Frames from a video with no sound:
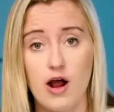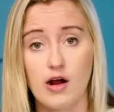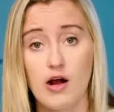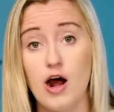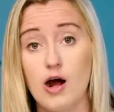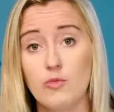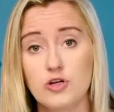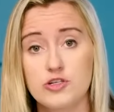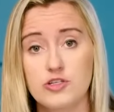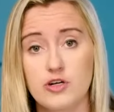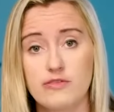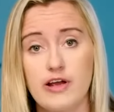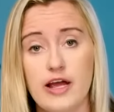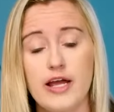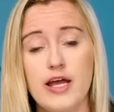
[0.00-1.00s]
Commerce
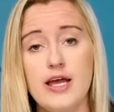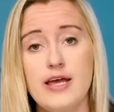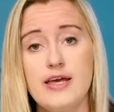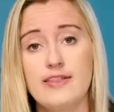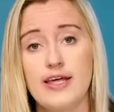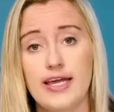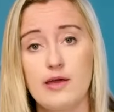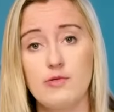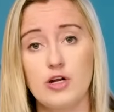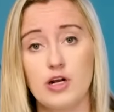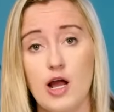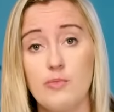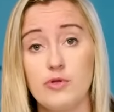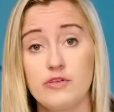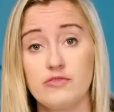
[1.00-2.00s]
survey that came out a
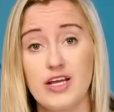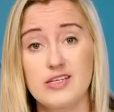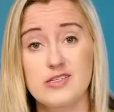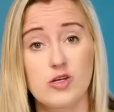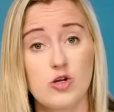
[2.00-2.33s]
couple of days